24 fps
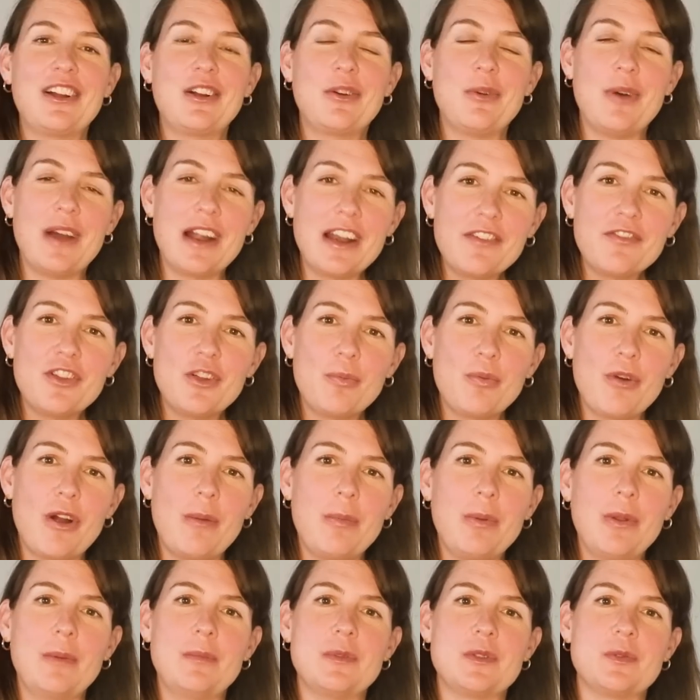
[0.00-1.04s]
quite a few
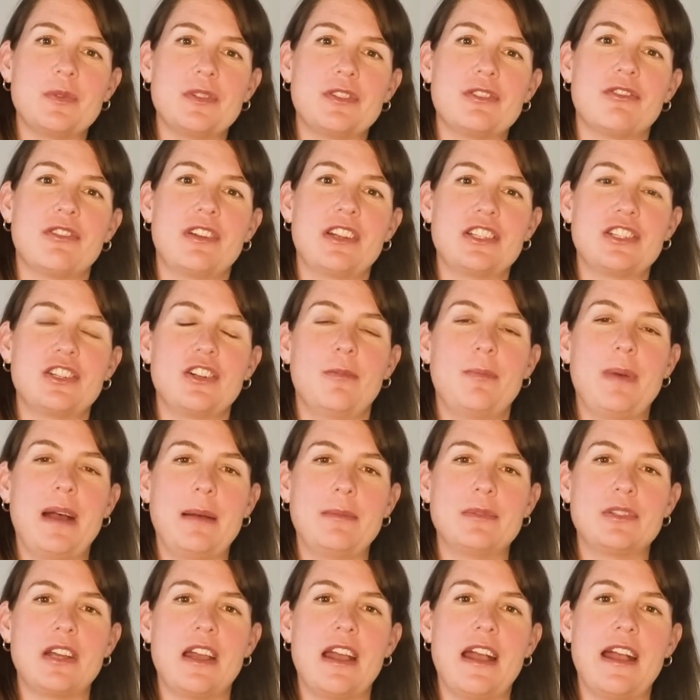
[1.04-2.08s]
problems with traditional
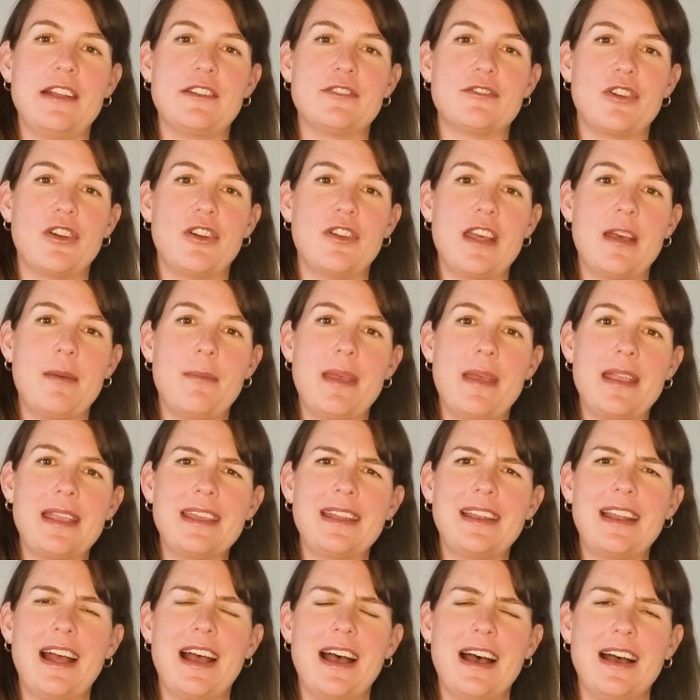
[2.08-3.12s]
pumped hydro that make
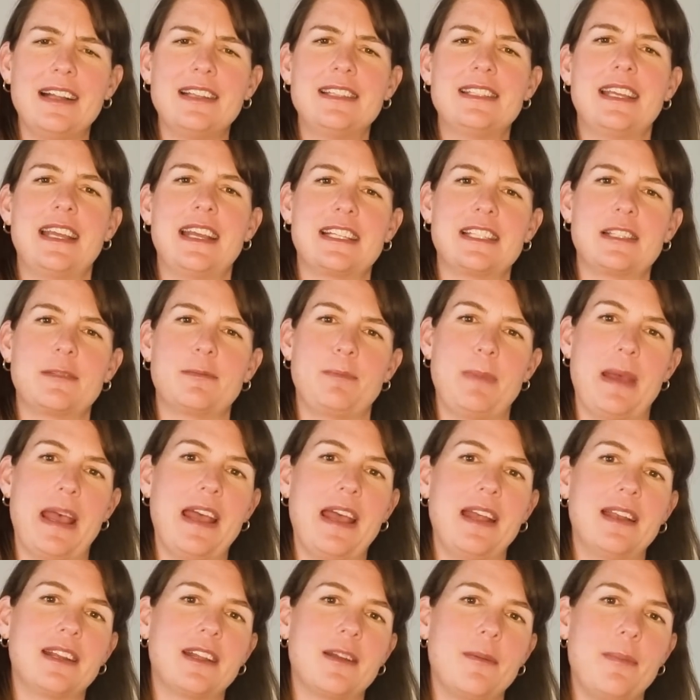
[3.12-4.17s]
it hard to
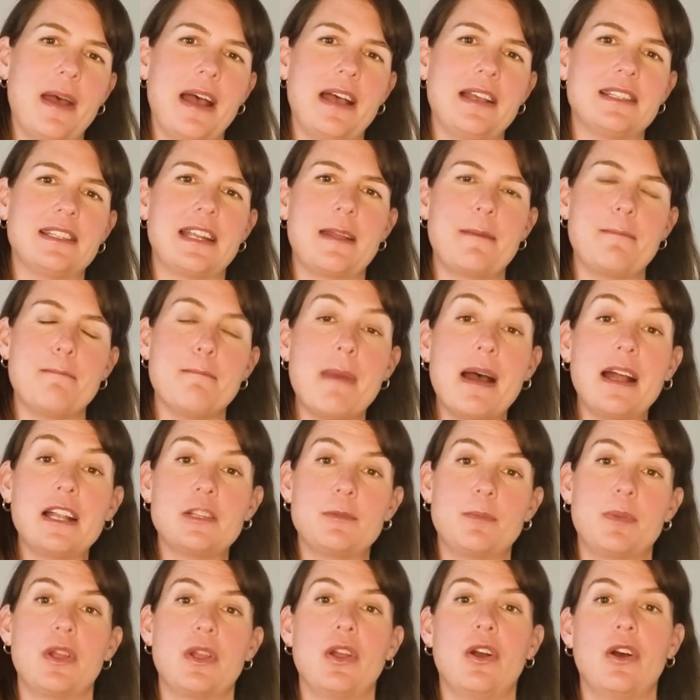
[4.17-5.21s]
expand capacity
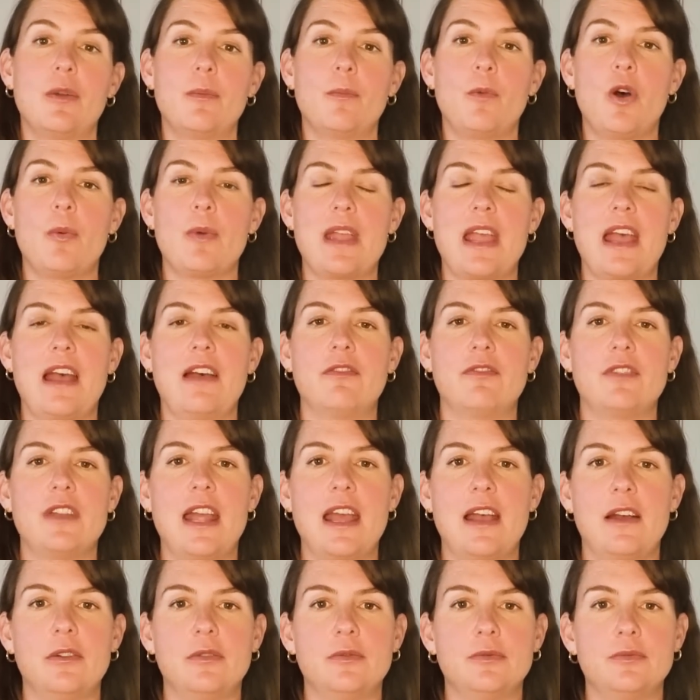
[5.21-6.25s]
much beyond what we have
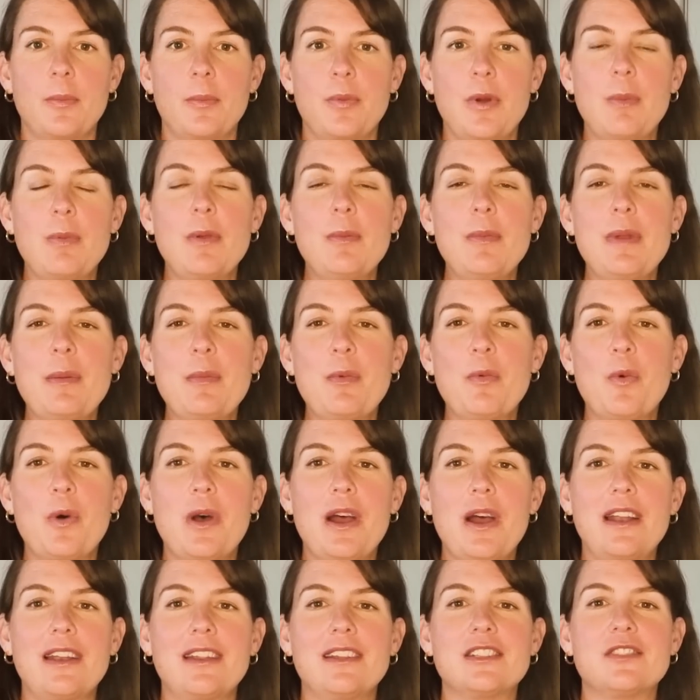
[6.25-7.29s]
now. Problem number
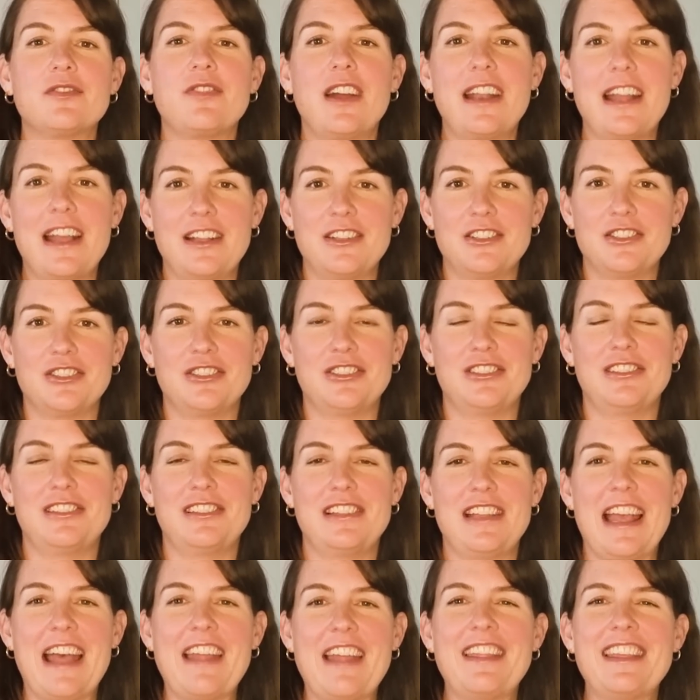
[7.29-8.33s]
one is financial.
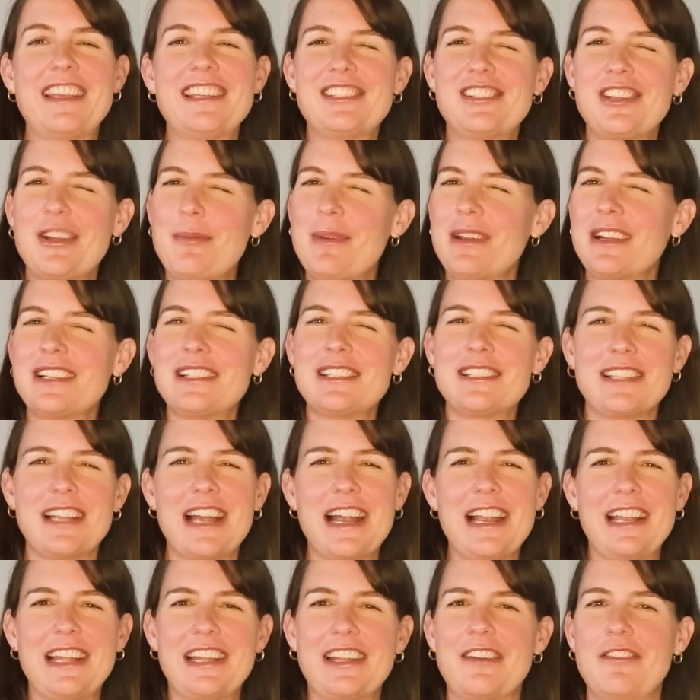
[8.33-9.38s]
And this topic is
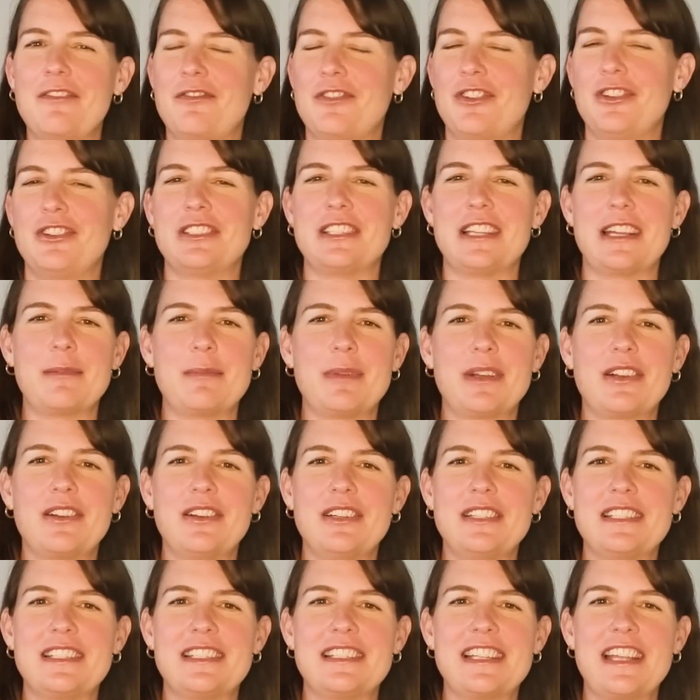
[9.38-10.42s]
slightly confusing
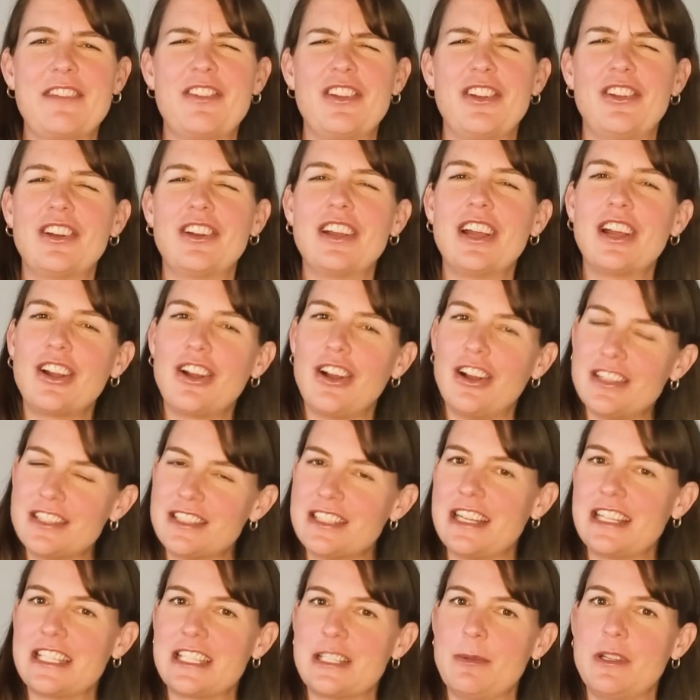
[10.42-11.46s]
because if you look at cost
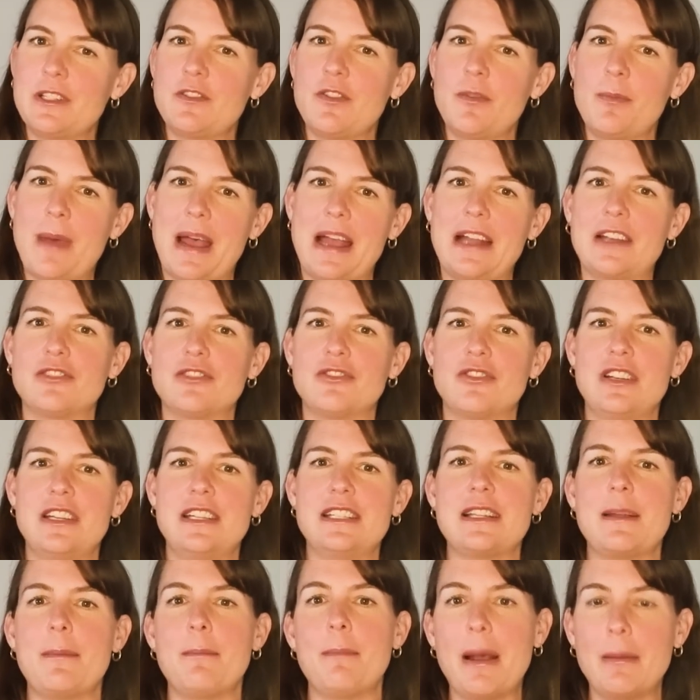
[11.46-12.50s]
estimates for
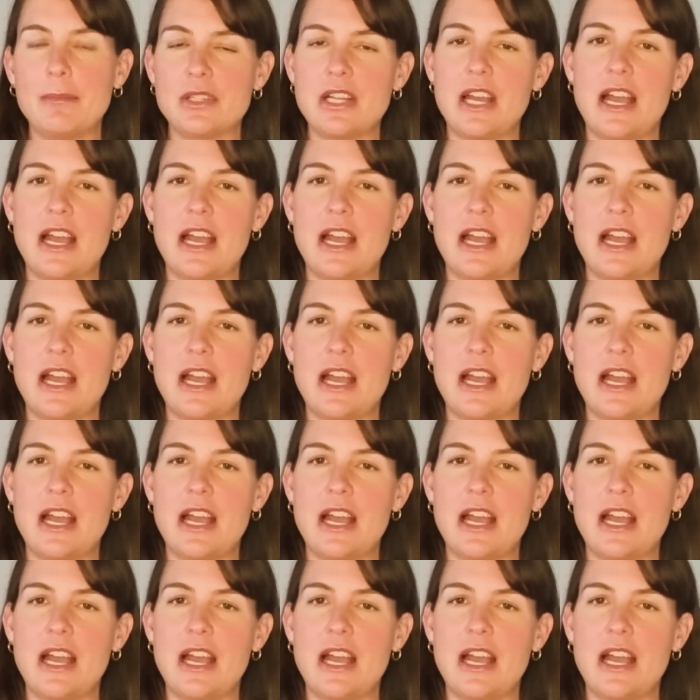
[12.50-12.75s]
batteries and pumped